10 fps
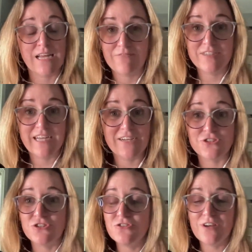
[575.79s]

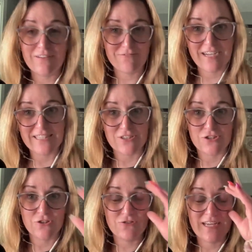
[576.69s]
Everydayers, do not forget to
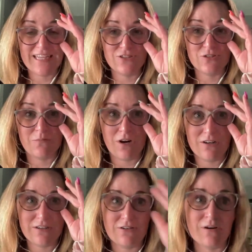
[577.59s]
tune in
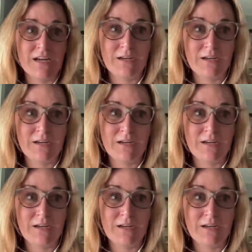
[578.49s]
tomorrow.